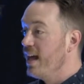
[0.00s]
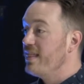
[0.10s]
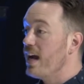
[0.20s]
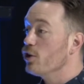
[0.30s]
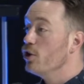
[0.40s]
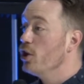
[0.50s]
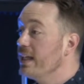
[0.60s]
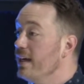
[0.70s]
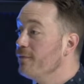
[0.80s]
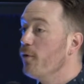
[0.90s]
They're
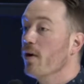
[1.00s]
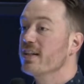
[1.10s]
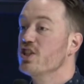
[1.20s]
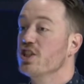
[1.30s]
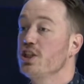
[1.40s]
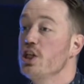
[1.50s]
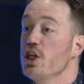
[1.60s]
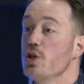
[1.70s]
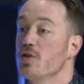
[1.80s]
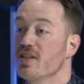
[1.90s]
looking for
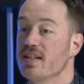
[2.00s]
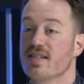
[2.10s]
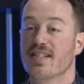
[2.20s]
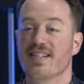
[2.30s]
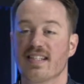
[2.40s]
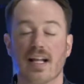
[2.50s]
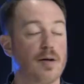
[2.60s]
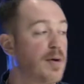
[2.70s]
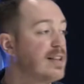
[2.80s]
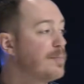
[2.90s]
excuses to
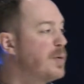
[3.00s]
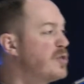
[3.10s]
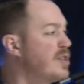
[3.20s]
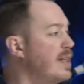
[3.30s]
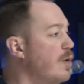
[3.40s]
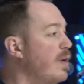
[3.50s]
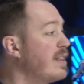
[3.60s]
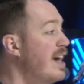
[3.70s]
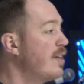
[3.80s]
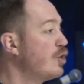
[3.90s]
celebrate the person they're with.